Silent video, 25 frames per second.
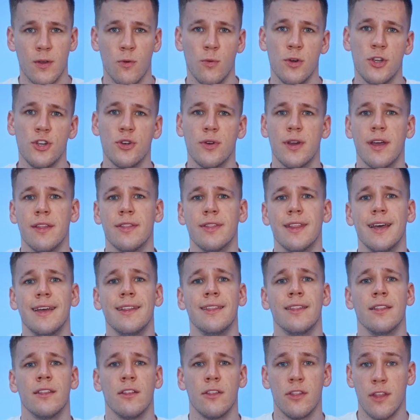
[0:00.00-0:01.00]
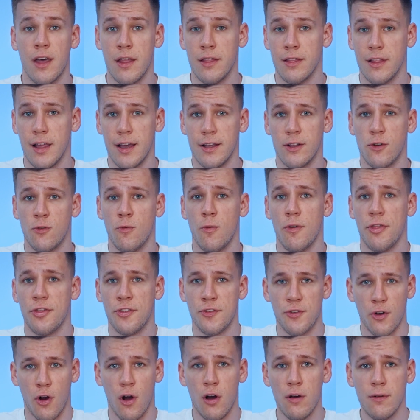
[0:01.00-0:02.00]
which you can then later
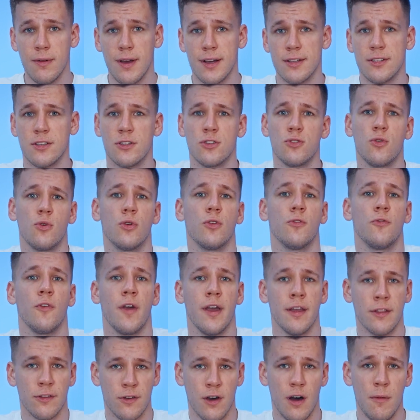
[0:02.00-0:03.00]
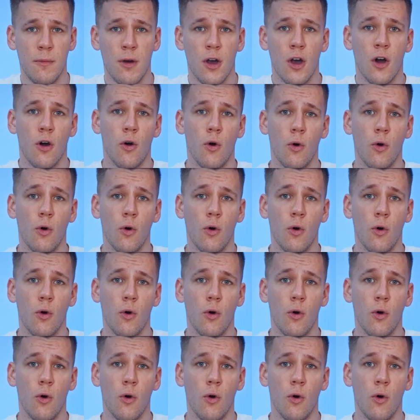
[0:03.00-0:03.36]
withdraw as a sort of income,